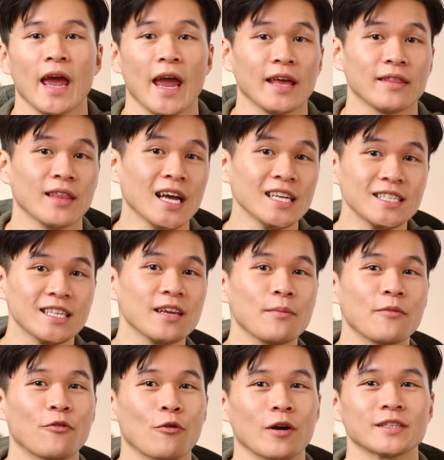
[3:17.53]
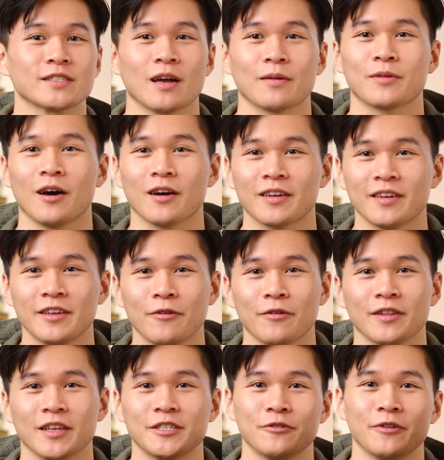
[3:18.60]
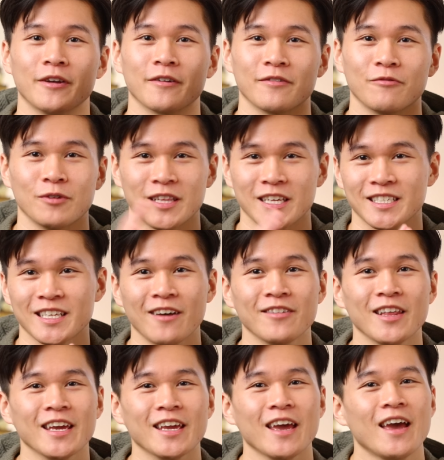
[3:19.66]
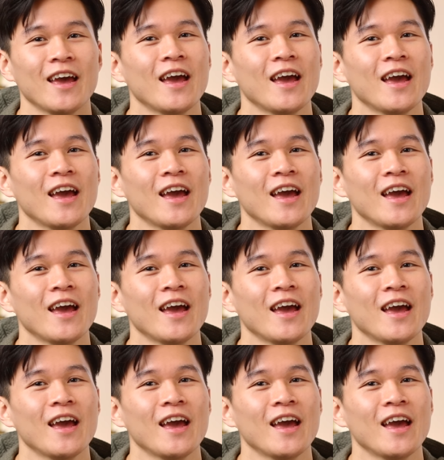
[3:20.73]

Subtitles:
And last thing before I stop talking to you and let you hear what they sound like,